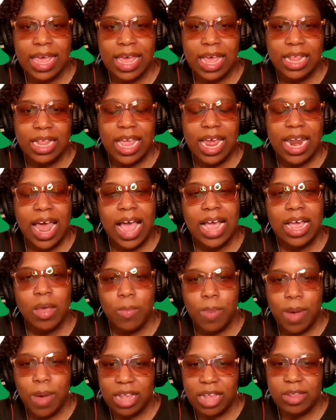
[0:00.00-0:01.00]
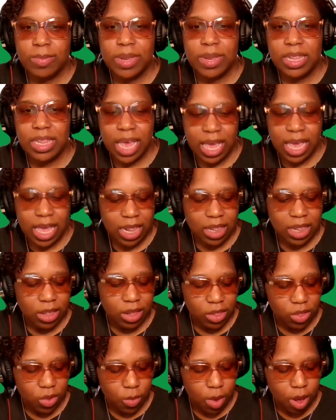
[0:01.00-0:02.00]
that I could possibly take
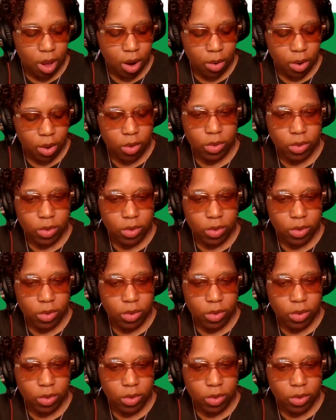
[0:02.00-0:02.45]
into tomorrow.